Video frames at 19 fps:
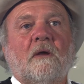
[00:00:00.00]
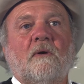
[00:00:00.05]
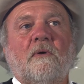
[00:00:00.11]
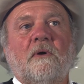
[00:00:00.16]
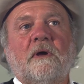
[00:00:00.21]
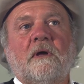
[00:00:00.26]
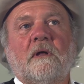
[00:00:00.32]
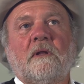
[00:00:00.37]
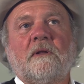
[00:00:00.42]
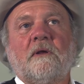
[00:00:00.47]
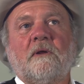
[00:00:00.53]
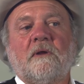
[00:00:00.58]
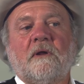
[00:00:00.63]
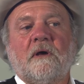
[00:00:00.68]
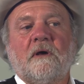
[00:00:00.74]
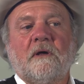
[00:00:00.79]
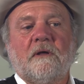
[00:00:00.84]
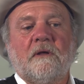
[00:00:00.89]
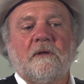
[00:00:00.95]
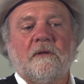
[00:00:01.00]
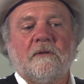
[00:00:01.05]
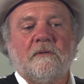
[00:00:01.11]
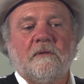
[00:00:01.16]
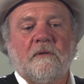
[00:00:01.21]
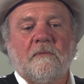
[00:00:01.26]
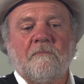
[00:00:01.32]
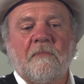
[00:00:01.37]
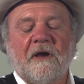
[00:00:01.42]
Well,
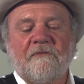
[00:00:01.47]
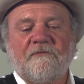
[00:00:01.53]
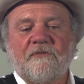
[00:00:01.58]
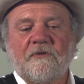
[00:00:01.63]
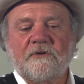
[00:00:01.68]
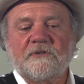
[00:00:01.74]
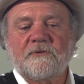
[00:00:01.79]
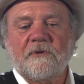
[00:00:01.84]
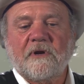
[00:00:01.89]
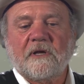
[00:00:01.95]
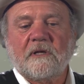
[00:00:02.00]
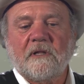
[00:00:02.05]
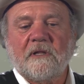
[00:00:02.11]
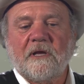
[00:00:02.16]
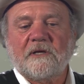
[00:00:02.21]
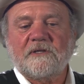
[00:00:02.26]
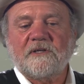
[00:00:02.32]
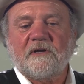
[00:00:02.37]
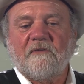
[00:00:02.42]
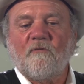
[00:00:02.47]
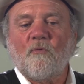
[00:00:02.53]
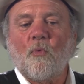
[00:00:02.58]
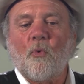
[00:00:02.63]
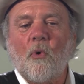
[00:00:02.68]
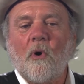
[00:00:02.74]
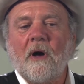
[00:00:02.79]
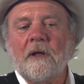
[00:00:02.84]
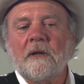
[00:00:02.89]
my first recollection of
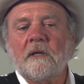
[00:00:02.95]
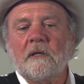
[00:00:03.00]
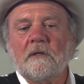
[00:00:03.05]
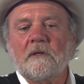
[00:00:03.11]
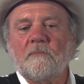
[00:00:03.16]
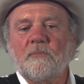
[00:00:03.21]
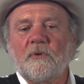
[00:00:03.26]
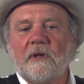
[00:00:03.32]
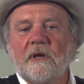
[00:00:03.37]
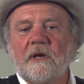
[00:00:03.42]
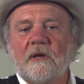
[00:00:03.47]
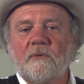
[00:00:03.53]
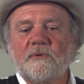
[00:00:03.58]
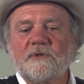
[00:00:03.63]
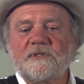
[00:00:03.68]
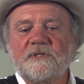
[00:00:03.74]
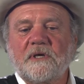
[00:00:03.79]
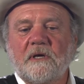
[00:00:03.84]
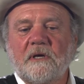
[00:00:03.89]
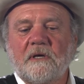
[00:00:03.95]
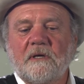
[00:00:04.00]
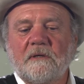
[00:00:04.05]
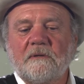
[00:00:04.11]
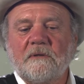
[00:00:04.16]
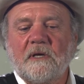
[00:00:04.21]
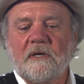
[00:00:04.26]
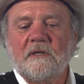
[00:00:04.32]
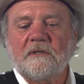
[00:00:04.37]
wanting to play was
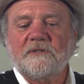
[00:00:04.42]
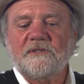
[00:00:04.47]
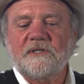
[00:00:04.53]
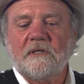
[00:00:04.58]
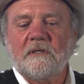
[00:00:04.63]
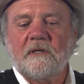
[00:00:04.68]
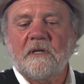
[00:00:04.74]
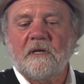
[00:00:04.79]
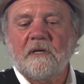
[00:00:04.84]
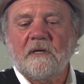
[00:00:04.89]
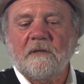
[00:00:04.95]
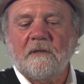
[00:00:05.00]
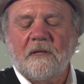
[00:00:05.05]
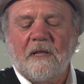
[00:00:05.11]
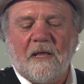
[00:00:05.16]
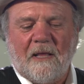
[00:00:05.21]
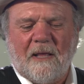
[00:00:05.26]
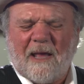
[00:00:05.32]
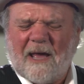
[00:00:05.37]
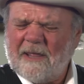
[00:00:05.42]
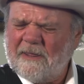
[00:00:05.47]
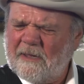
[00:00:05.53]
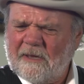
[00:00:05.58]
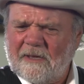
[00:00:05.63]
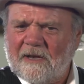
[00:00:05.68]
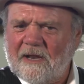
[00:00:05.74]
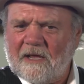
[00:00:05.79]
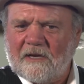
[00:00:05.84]
sitting, I
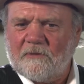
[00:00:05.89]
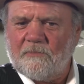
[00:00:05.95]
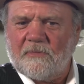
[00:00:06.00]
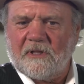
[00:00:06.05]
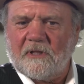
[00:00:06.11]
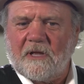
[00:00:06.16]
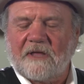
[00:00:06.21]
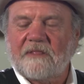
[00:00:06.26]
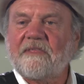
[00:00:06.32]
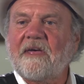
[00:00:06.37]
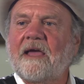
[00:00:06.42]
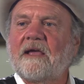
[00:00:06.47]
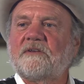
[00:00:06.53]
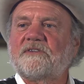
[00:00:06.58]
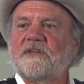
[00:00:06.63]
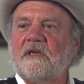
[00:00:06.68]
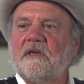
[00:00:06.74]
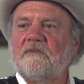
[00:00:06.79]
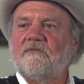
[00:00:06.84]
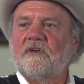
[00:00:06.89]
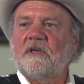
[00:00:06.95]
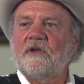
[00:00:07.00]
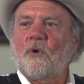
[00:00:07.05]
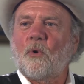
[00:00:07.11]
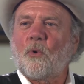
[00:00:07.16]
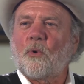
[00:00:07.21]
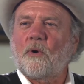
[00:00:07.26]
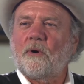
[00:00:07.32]
think it had to be like
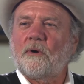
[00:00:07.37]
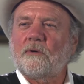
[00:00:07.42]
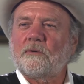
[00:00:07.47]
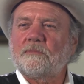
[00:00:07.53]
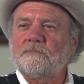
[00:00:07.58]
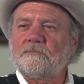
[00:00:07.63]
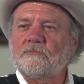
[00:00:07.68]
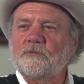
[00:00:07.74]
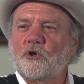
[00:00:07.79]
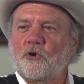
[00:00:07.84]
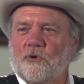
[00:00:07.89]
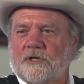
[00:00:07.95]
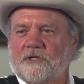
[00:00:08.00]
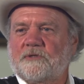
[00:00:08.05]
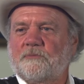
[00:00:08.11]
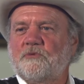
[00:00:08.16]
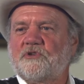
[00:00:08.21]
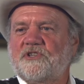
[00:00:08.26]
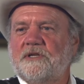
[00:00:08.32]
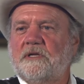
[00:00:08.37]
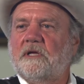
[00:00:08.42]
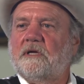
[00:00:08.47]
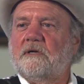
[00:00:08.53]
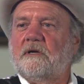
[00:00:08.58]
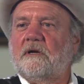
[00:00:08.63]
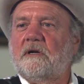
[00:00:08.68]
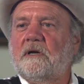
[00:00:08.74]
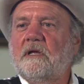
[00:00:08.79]
Thanksgiving or Christmas
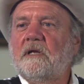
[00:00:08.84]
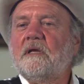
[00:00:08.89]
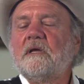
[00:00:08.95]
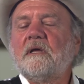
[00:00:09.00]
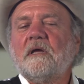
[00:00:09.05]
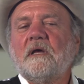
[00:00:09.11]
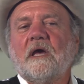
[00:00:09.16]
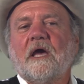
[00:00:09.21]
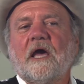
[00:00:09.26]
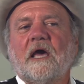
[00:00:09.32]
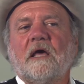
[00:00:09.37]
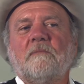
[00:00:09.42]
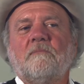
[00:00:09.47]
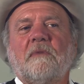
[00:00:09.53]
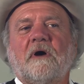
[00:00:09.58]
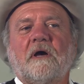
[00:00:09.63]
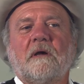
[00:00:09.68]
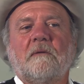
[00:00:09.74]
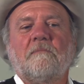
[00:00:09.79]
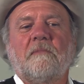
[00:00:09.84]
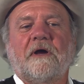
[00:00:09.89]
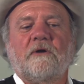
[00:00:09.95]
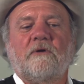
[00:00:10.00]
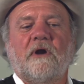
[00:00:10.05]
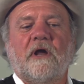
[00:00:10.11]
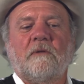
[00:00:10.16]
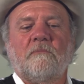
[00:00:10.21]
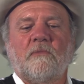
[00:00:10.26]
dinner. And my
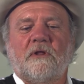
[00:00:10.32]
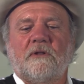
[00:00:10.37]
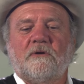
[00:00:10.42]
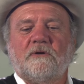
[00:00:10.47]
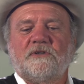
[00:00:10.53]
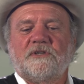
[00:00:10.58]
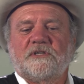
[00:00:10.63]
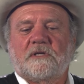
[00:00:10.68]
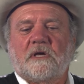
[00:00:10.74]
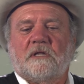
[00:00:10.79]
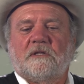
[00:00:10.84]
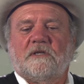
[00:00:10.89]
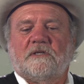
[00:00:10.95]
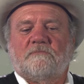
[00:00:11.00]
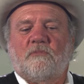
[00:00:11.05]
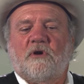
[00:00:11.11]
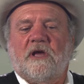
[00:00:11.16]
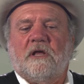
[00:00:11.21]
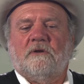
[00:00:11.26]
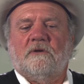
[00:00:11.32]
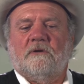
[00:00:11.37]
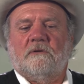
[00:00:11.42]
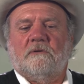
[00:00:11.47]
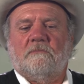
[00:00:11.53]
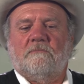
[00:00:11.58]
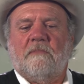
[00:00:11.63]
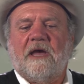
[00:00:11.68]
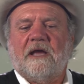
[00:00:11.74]
grandmother just got this brand
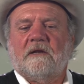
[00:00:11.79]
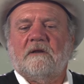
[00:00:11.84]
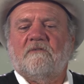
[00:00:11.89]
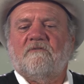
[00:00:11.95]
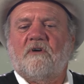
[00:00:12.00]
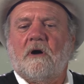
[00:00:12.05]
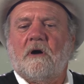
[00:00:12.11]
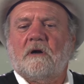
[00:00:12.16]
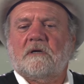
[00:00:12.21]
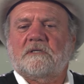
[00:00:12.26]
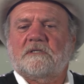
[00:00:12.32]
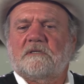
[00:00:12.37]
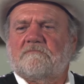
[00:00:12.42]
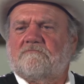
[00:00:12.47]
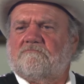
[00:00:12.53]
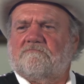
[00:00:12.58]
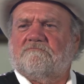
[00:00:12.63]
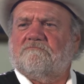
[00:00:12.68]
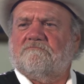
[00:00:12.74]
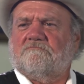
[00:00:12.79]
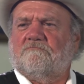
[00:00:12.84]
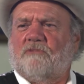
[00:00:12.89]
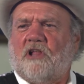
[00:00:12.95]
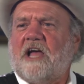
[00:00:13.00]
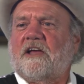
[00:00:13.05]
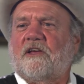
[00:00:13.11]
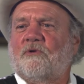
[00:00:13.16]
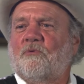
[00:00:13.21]
new Magnavox
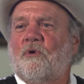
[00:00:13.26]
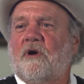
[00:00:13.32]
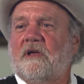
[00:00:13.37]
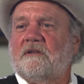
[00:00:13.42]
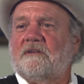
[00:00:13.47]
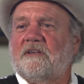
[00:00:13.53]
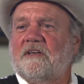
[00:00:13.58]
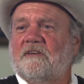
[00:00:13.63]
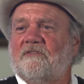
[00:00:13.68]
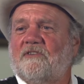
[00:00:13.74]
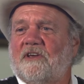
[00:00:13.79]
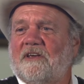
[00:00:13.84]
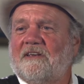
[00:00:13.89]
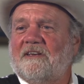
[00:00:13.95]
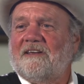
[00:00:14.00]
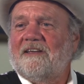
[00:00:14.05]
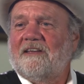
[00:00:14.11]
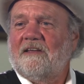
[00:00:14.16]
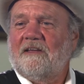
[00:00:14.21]
black and white TV.